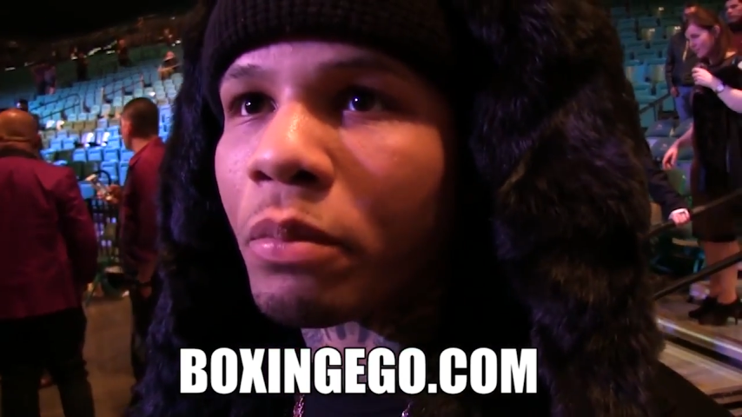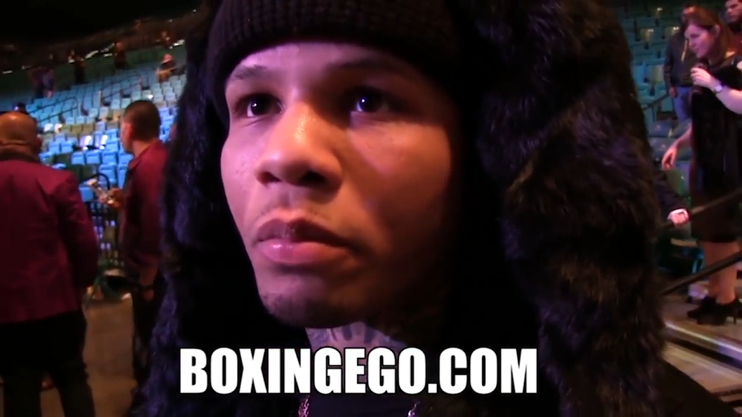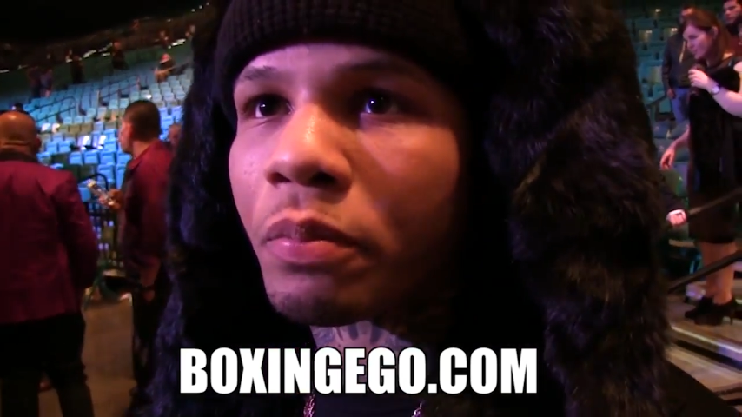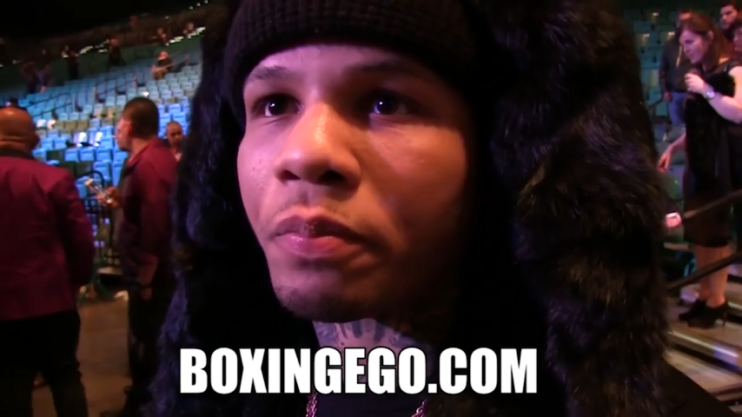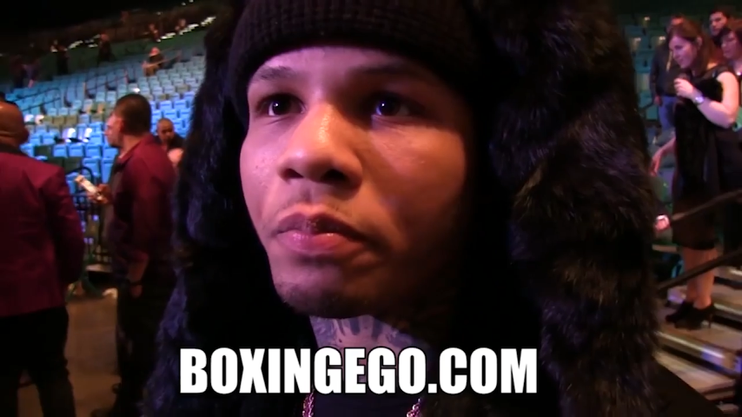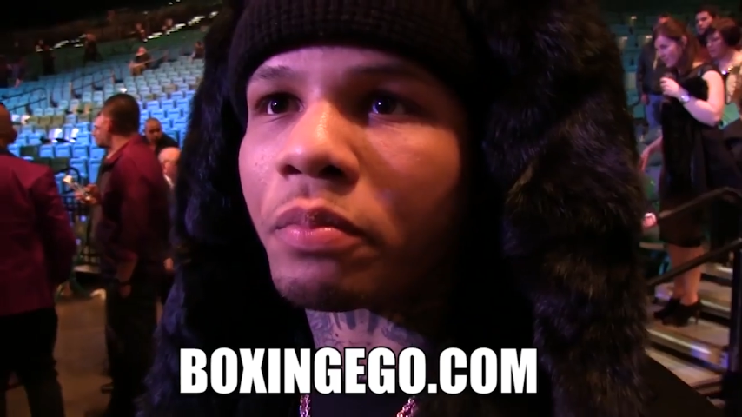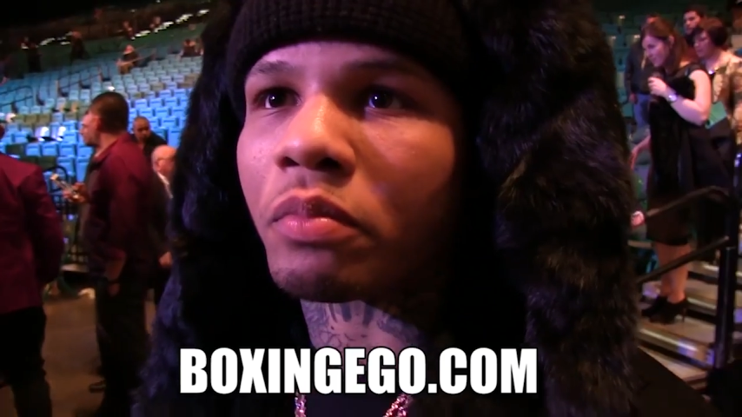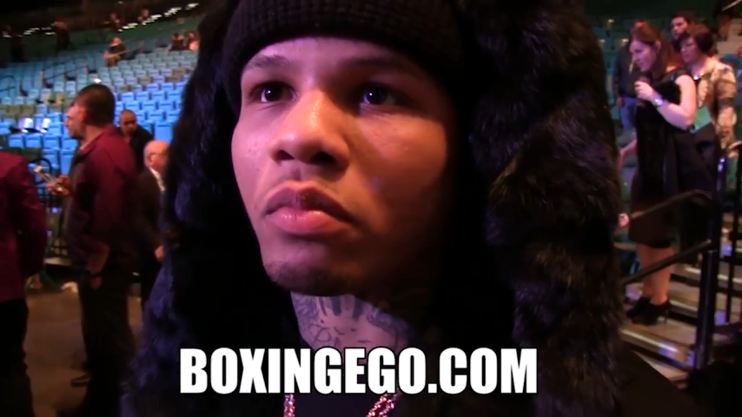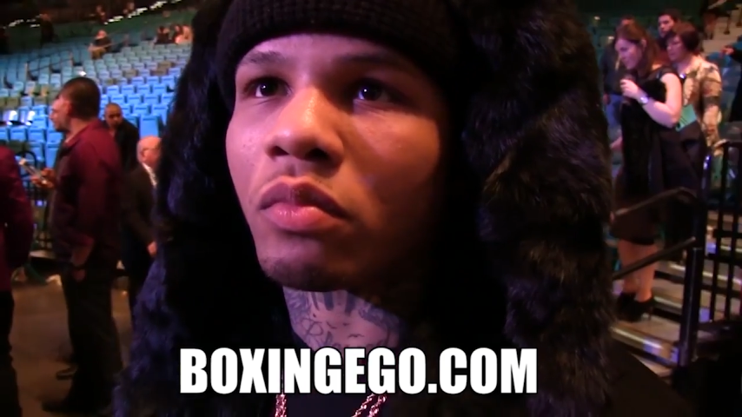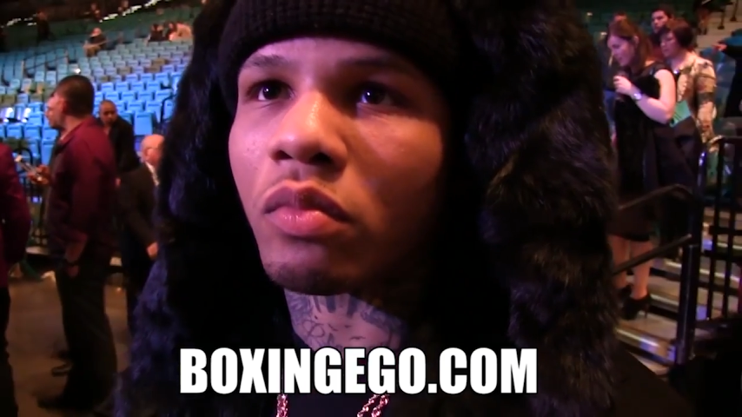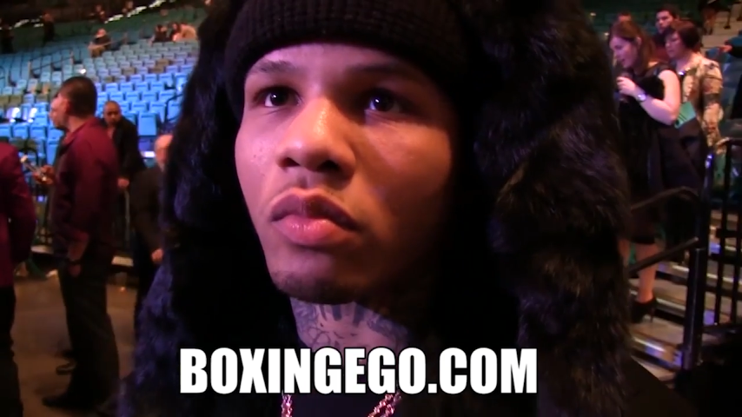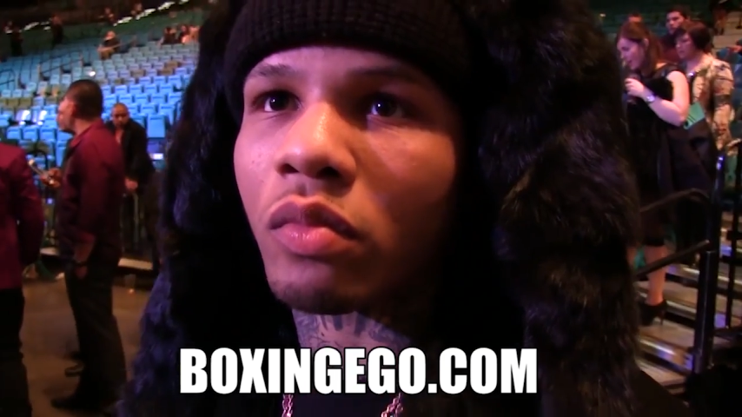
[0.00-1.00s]
not a
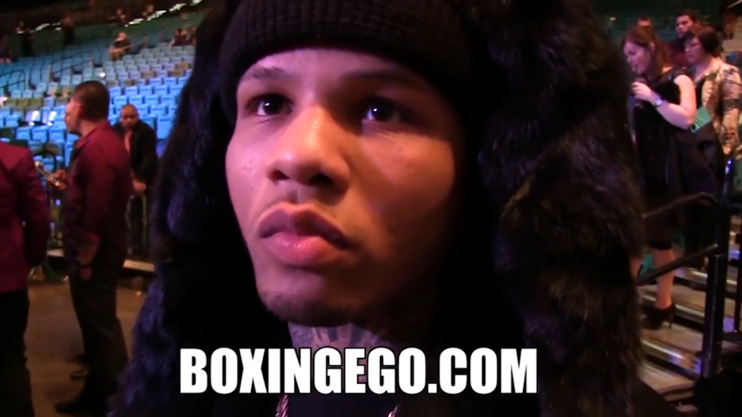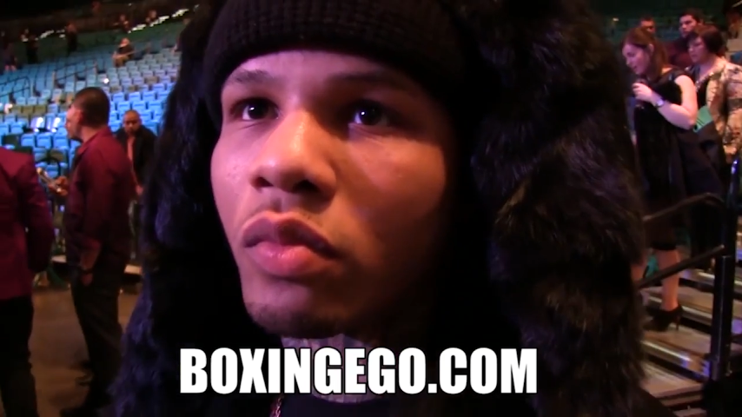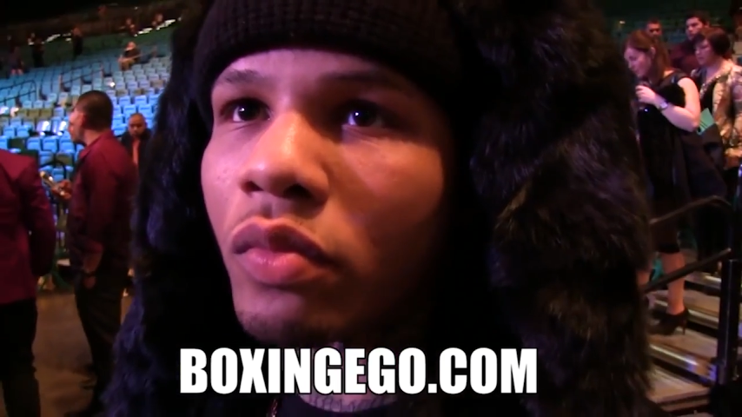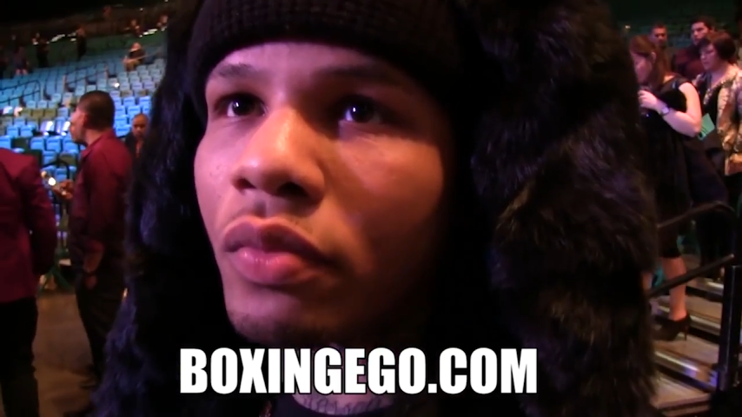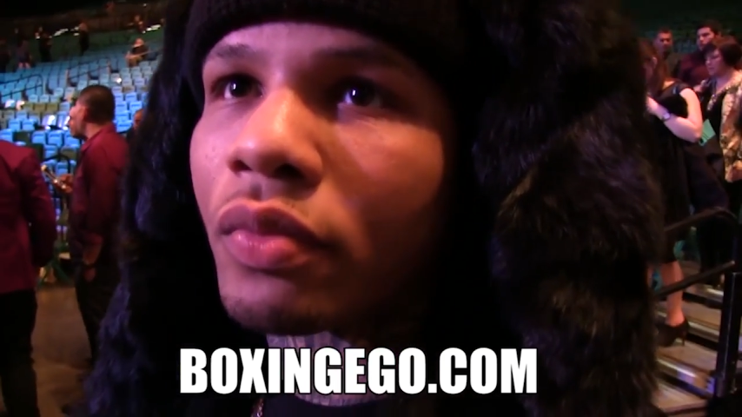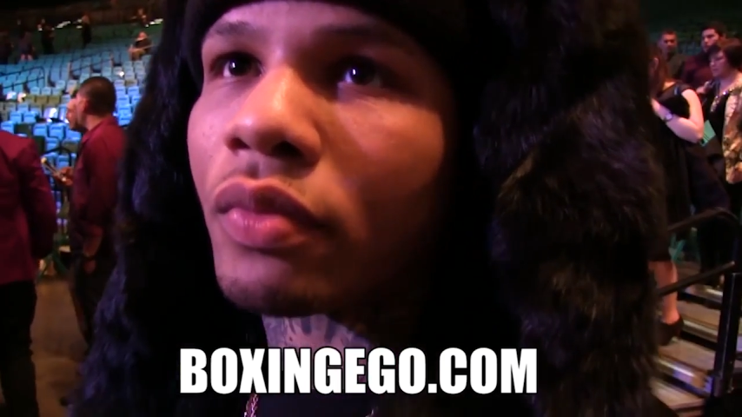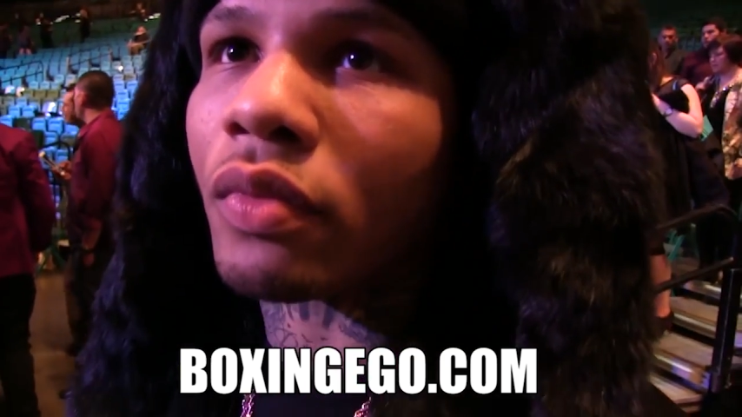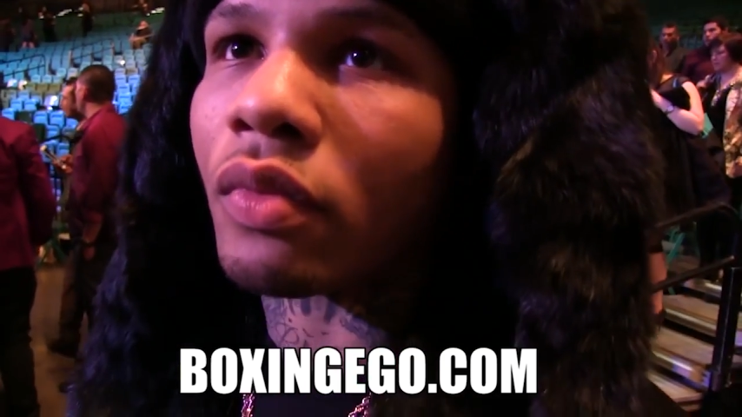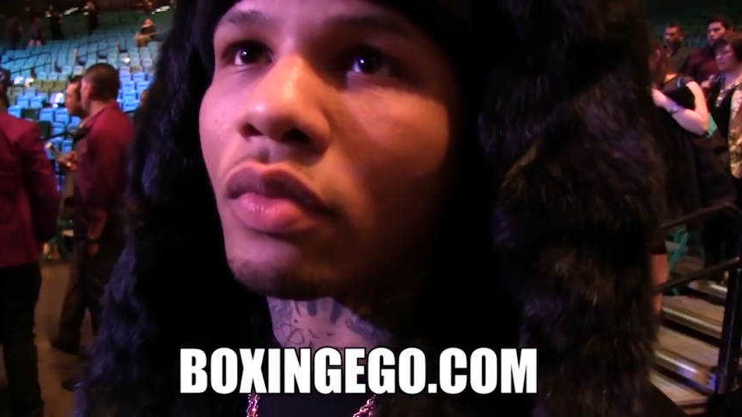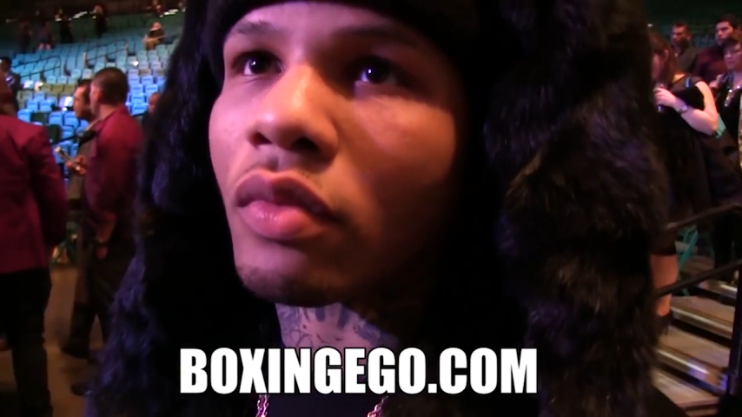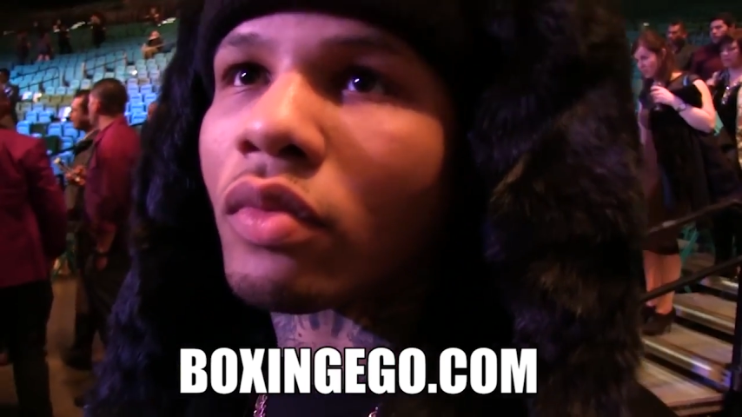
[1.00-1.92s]
it's not a bad fight.